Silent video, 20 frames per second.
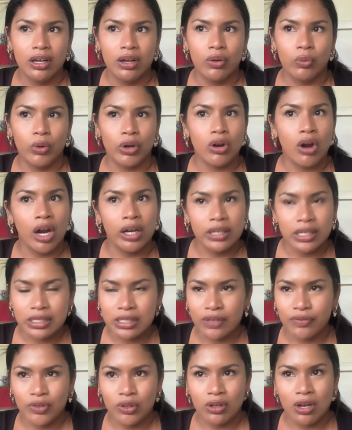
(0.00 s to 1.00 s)
regardless
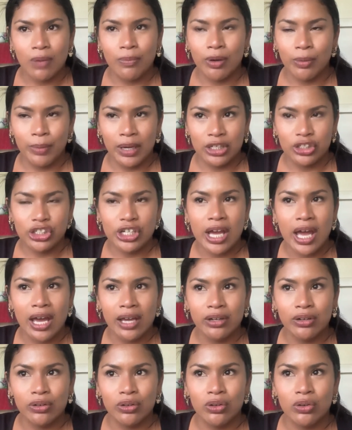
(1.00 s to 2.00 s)
if you come on my
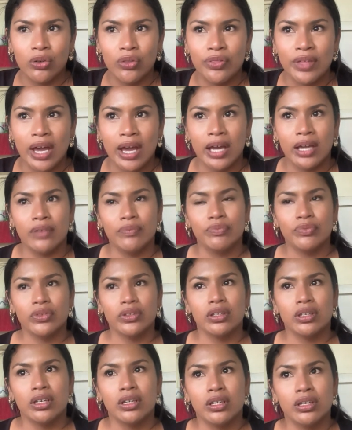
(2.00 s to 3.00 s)
channel, that
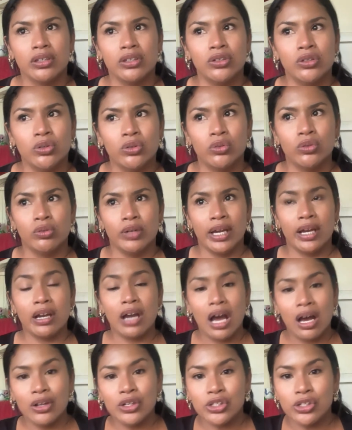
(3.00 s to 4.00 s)
you
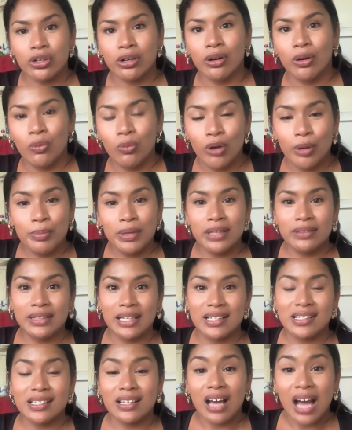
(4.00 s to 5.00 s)
encounter a woman
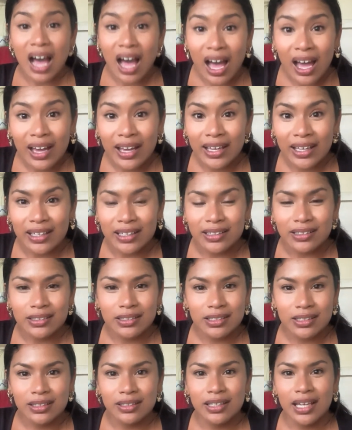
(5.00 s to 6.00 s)
that's
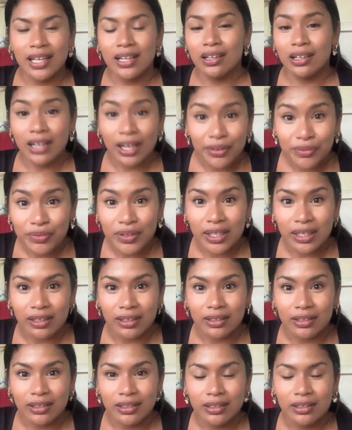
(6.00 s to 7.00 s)
kind and
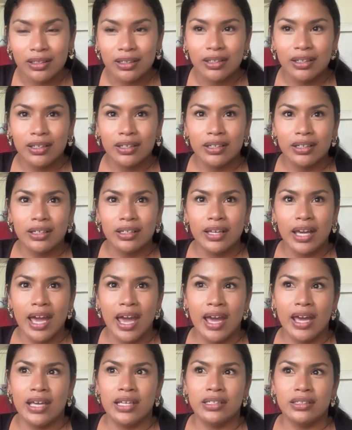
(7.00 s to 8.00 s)
loving
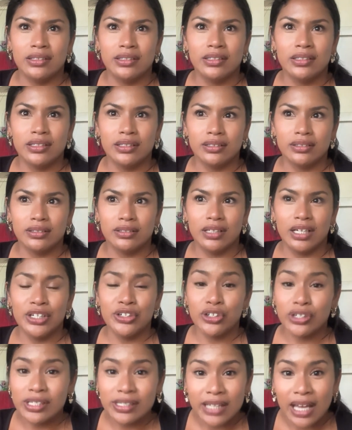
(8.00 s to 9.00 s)
and
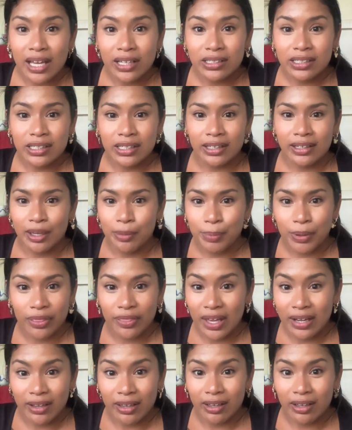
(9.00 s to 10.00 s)
understanding and
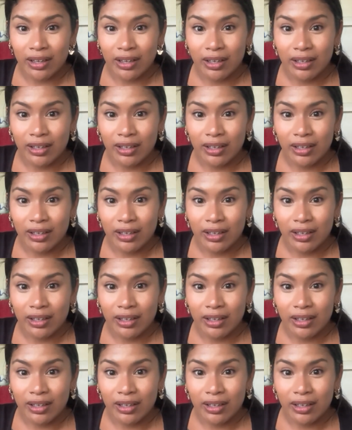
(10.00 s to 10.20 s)
empathetic.